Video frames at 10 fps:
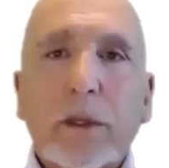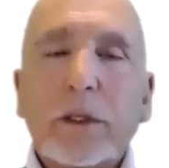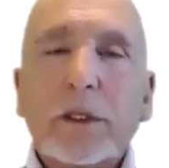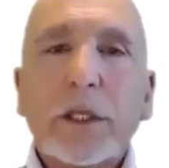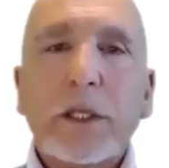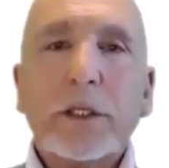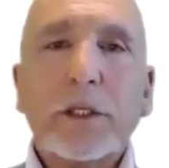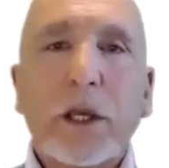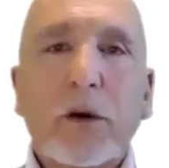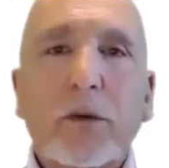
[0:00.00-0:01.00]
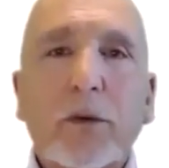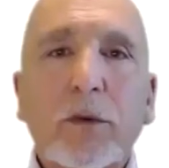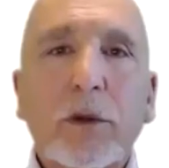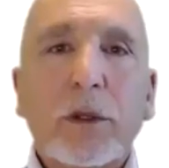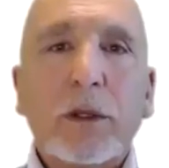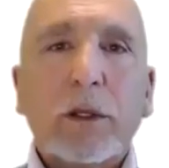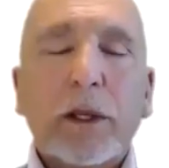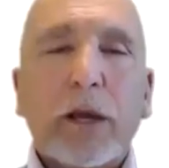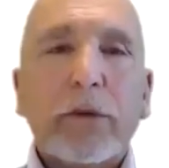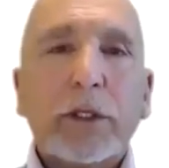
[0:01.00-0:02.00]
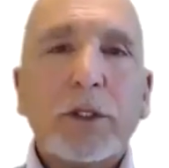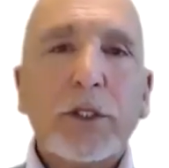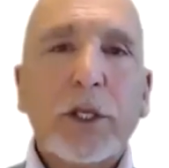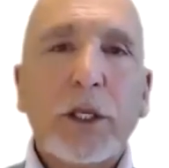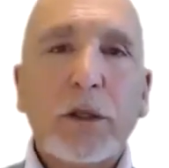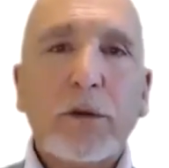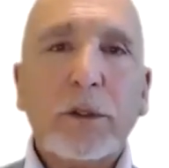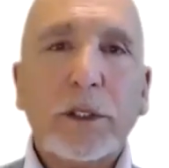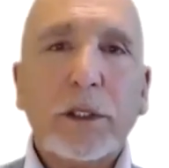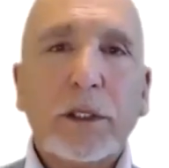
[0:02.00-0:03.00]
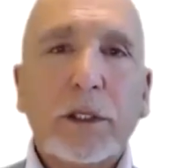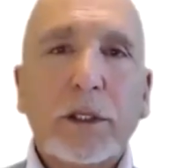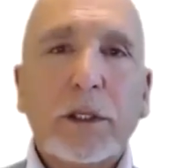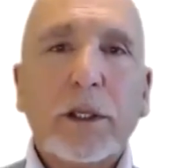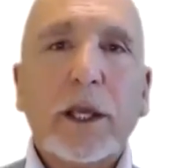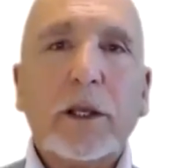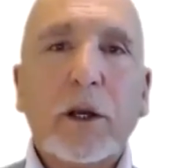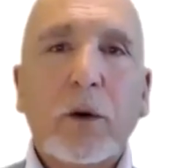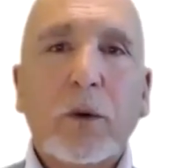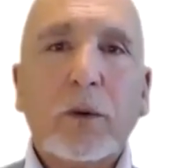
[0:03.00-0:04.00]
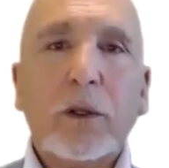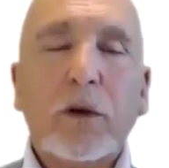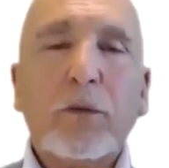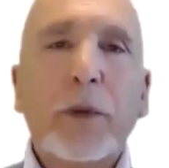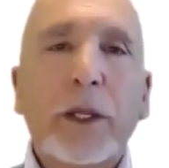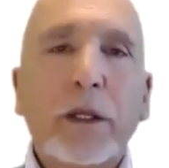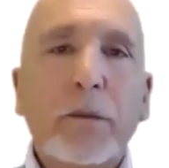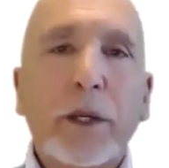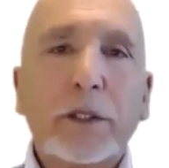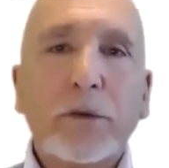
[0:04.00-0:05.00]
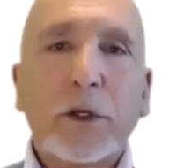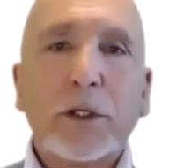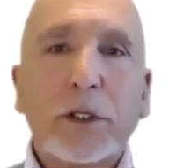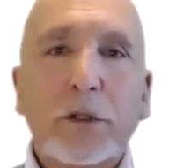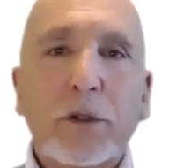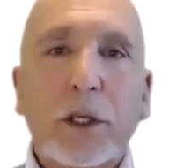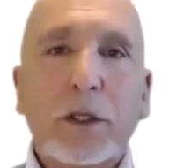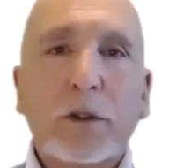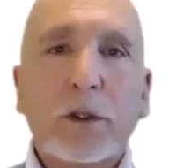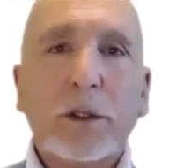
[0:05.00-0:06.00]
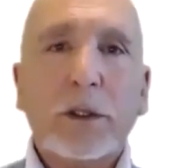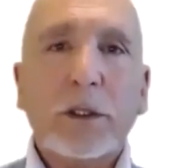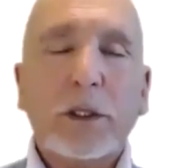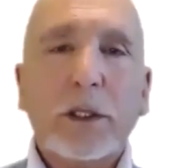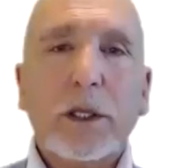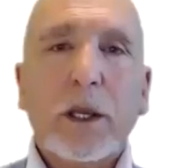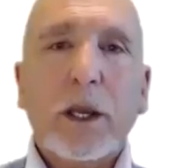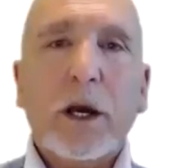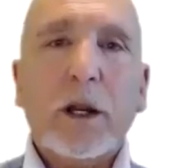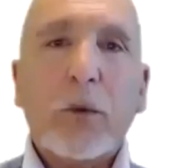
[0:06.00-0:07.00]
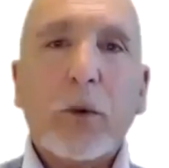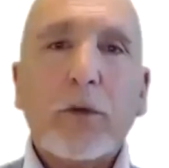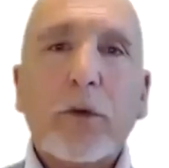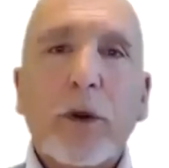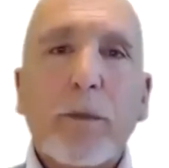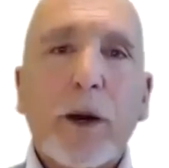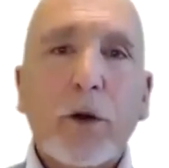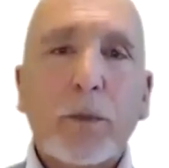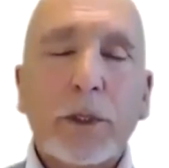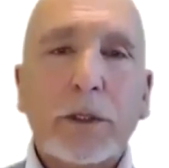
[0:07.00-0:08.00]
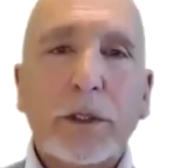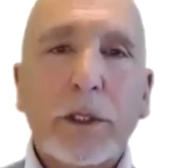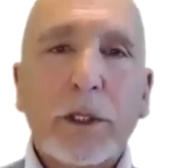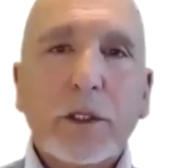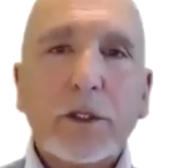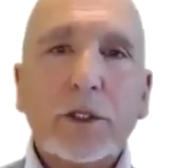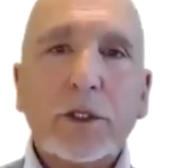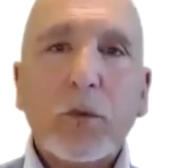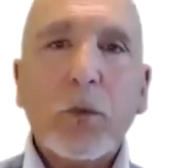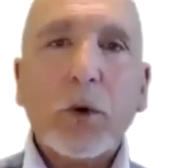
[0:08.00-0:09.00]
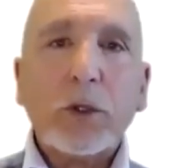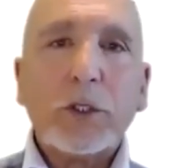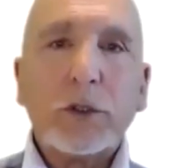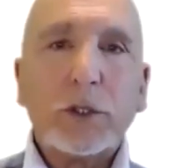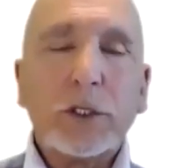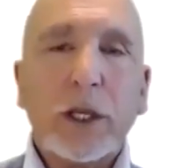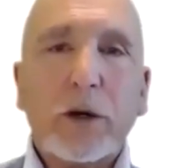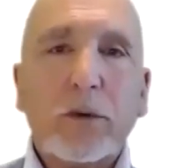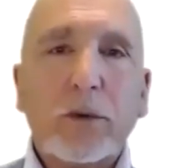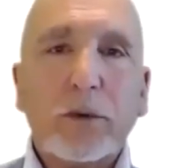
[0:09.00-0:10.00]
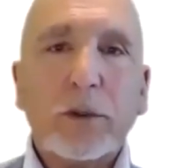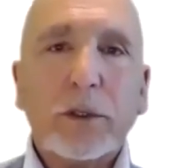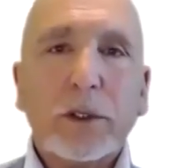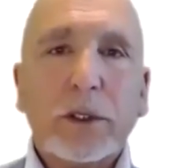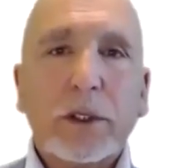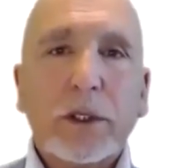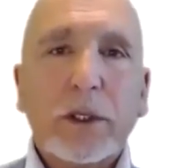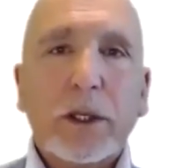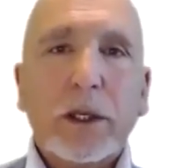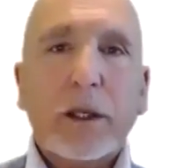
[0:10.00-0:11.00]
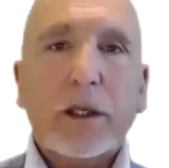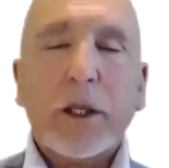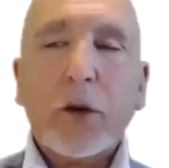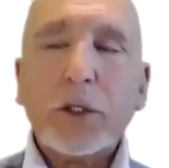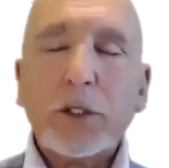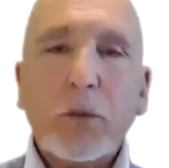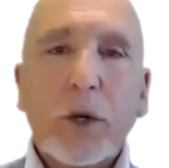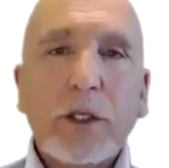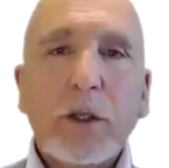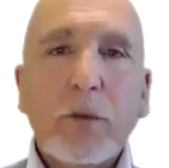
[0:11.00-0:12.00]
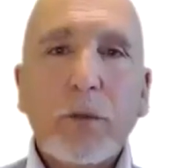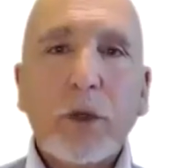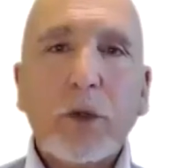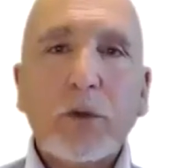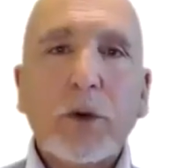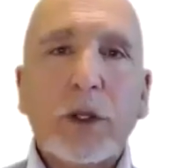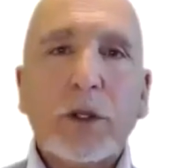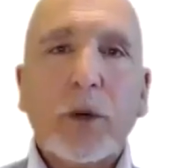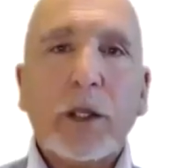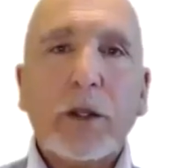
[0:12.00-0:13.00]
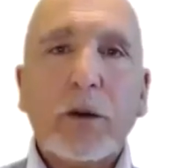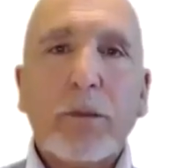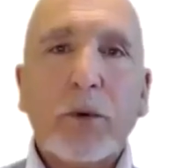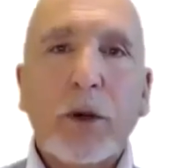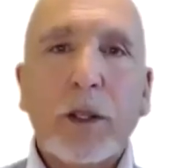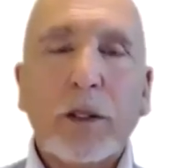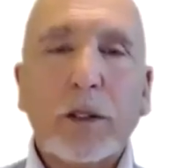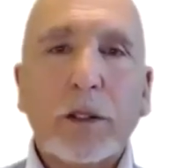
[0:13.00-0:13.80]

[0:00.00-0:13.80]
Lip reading: see yourself having achieved that goal of being the best version of you. And I want you for a moment just to watch yourself. Notice the way you move and the way you breathe.